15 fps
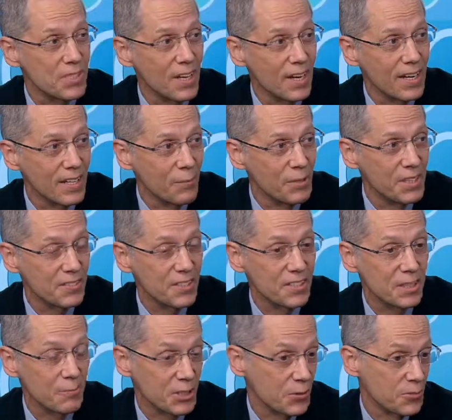upsetting. I mean, this
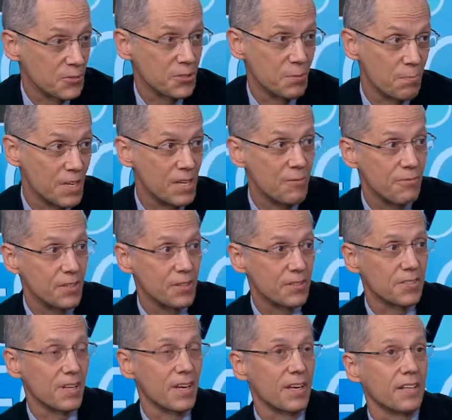is something to me
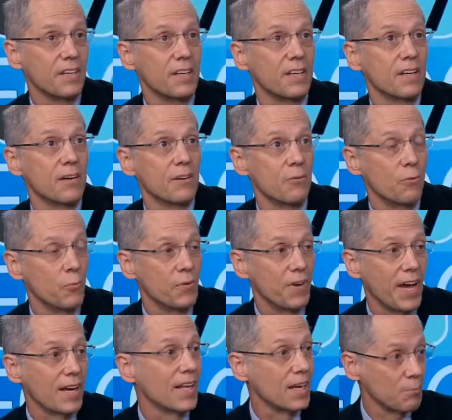feels like we've
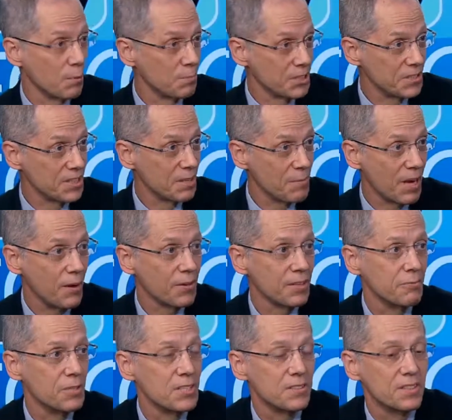had a lot of publicity about
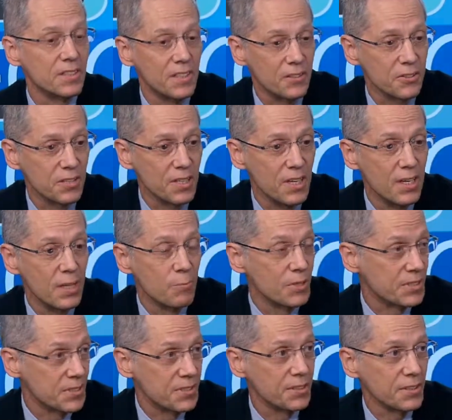in recent years,
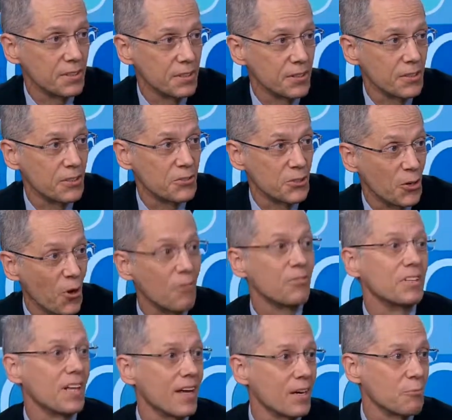but still there's an
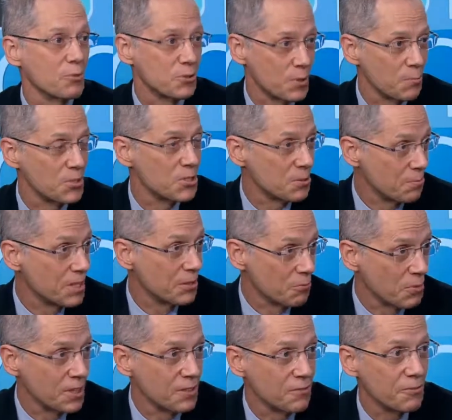awful lot of prescriptions
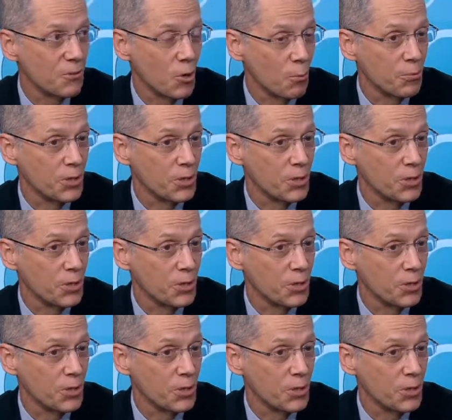being written for